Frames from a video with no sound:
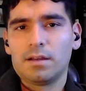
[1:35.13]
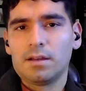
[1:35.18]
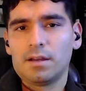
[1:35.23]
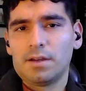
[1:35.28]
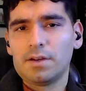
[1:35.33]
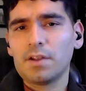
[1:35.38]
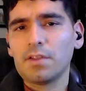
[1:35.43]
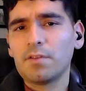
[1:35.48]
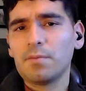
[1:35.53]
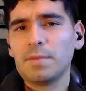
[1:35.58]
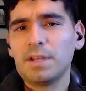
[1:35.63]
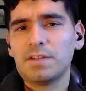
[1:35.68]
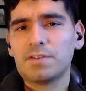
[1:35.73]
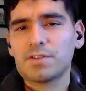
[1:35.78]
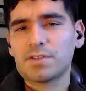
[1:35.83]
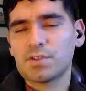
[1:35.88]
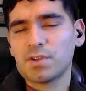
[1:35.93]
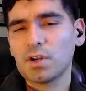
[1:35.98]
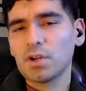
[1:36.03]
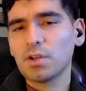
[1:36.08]
Another major
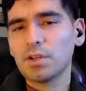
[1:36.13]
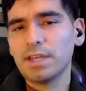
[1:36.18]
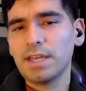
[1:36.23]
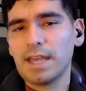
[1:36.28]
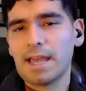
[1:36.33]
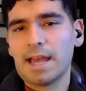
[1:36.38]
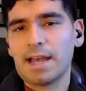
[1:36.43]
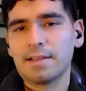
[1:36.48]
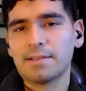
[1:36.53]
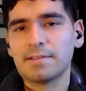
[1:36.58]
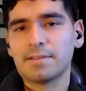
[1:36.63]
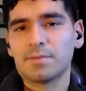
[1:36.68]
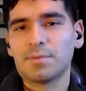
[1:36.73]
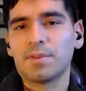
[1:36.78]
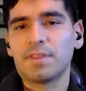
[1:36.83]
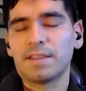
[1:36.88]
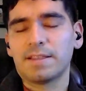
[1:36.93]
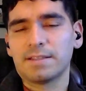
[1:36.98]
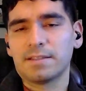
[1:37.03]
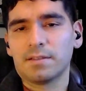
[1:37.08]
struggle he has is
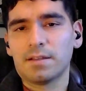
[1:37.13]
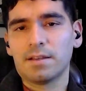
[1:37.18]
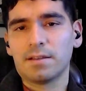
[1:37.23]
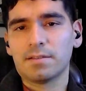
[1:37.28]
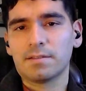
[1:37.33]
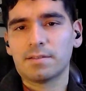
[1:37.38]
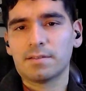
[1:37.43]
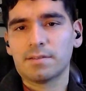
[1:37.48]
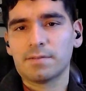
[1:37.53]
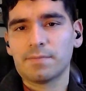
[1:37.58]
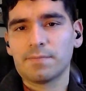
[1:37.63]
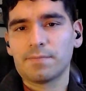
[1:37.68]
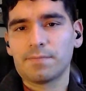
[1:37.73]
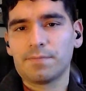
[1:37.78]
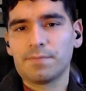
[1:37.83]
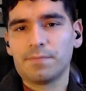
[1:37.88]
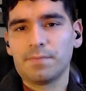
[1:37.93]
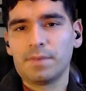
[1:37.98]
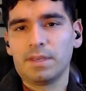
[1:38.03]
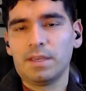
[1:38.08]
with his lust.
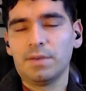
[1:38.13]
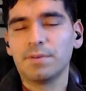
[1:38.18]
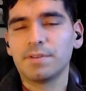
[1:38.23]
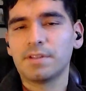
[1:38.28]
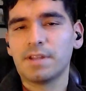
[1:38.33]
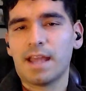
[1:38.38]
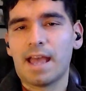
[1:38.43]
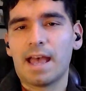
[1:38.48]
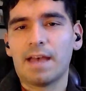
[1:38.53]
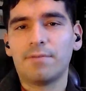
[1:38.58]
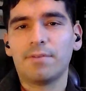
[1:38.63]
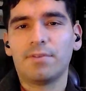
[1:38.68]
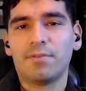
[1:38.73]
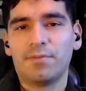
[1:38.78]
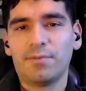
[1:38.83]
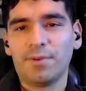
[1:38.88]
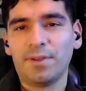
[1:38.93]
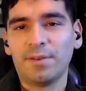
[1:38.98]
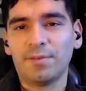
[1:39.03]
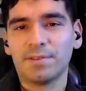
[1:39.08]
He was an avid
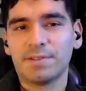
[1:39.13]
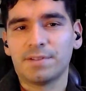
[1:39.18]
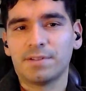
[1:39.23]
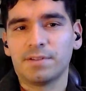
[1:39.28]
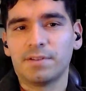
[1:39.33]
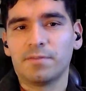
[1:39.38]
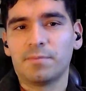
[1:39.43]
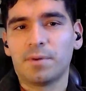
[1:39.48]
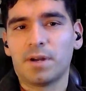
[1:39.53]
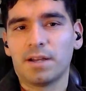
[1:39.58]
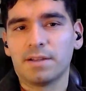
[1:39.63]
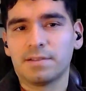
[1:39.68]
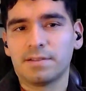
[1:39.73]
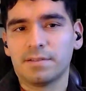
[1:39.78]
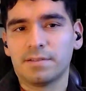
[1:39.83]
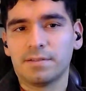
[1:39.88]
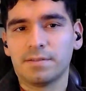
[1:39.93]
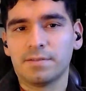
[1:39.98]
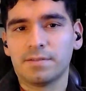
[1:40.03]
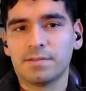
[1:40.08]
frequenter of
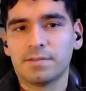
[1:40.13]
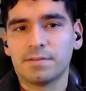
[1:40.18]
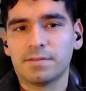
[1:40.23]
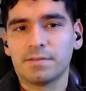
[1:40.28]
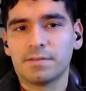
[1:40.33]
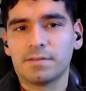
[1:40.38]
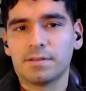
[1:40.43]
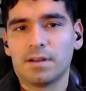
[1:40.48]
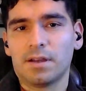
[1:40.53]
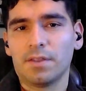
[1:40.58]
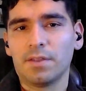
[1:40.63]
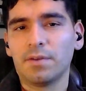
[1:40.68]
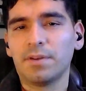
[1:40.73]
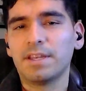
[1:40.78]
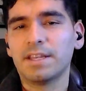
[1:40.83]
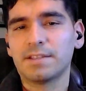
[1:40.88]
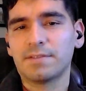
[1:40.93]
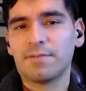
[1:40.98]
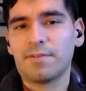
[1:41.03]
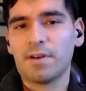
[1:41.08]
prostitutes, although he
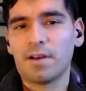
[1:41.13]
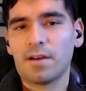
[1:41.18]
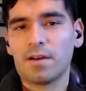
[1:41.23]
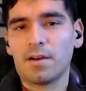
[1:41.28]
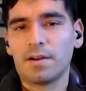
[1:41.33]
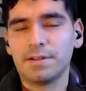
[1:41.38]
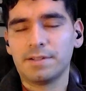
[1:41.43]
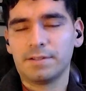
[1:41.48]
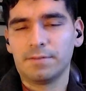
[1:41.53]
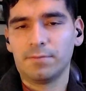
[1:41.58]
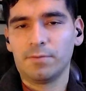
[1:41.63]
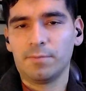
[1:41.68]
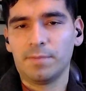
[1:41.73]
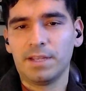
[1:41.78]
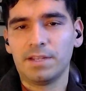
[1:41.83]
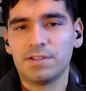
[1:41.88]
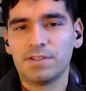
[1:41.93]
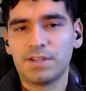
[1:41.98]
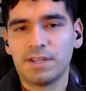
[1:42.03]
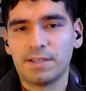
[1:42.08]
has fought hard to
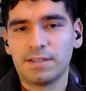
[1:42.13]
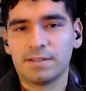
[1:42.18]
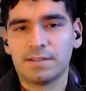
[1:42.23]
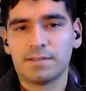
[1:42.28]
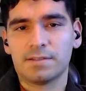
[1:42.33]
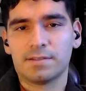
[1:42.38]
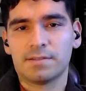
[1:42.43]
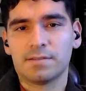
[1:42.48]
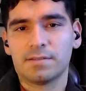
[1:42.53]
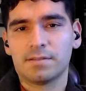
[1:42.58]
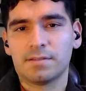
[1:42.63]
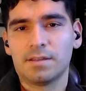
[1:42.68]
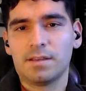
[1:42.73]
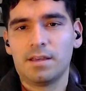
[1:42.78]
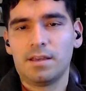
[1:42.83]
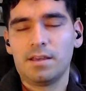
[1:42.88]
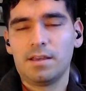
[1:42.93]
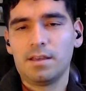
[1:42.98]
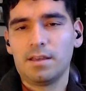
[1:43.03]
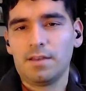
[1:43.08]
remain chaste.
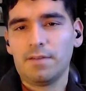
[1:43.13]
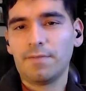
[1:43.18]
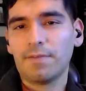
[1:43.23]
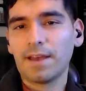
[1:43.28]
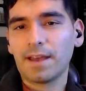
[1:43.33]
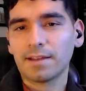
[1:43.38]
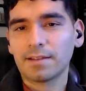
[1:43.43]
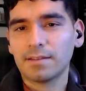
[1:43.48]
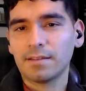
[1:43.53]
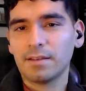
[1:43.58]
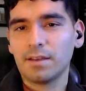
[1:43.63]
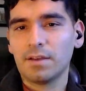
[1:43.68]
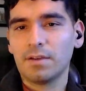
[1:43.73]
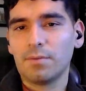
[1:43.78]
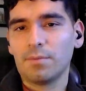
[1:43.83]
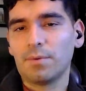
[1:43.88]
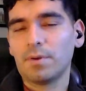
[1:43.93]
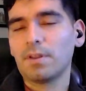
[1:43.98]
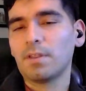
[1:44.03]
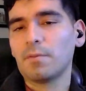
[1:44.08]
In fact,
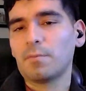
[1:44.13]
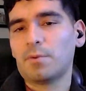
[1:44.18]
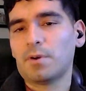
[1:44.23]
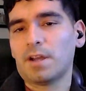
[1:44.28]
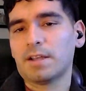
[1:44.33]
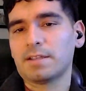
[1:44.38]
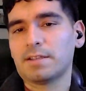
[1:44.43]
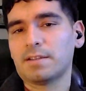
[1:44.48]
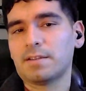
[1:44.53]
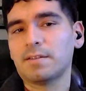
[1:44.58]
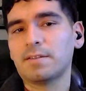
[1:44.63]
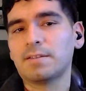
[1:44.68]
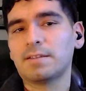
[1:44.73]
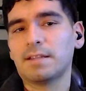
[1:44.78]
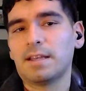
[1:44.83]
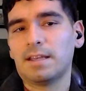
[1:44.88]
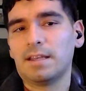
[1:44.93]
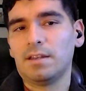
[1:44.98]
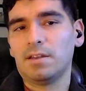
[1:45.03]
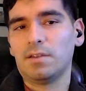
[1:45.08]
one of the prostitutes
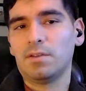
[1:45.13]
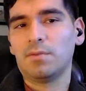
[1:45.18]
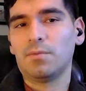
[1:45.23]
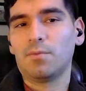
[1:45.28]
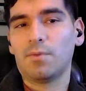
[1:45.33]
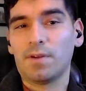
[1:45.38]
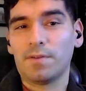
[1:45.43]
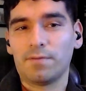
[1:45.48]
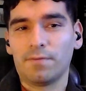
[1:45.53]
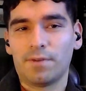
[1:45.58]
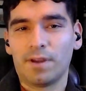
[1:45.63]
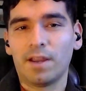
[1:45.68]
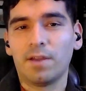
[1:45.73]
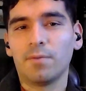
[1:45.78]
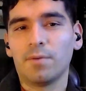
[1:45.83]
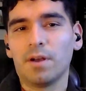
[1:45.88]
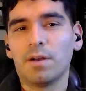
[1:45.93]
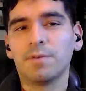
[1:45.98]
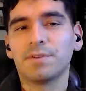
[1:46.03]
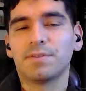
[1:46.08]
that he knew very
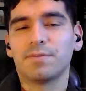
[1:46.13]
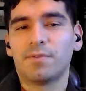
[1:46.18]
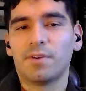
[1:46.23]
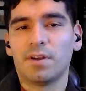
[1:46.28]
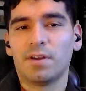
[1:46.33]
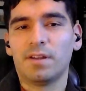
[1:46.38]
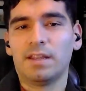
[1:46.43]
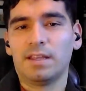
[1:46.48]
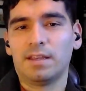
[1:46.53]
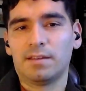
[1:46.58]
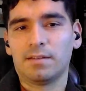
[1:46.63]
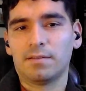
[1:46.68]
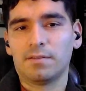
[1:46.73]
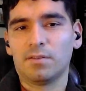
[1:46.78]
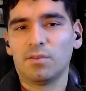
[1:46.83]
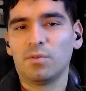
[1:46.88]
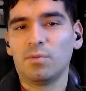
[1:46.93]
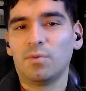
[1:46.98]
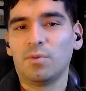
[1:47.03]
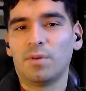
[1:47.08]
well was Veronique,
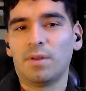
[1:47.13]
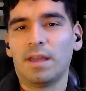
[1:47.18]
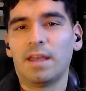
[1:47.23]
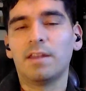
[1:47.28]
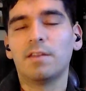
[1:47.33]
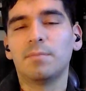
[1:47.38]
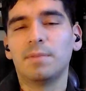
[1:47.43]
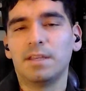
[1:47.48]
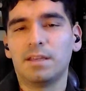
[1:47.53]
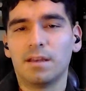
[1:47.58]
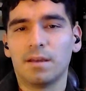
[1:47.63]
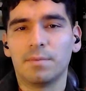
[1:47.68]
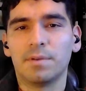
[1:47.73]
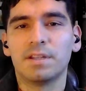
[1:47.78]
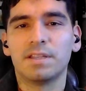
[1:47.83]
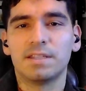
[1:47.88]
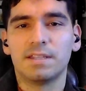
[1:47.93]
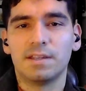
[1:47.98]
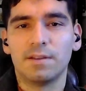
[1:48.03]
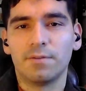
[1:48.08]
who would end up becoming
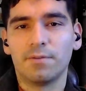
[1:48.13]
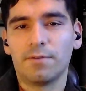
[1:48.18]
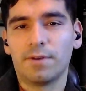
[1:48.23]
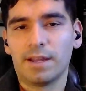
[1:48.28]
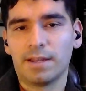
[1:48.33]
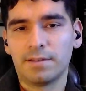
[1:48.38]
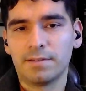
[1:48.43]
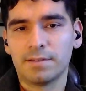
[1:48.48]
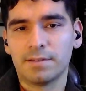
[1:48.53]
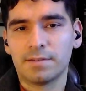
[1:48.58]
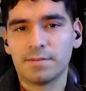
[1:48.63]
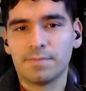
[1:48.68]
his dear friend.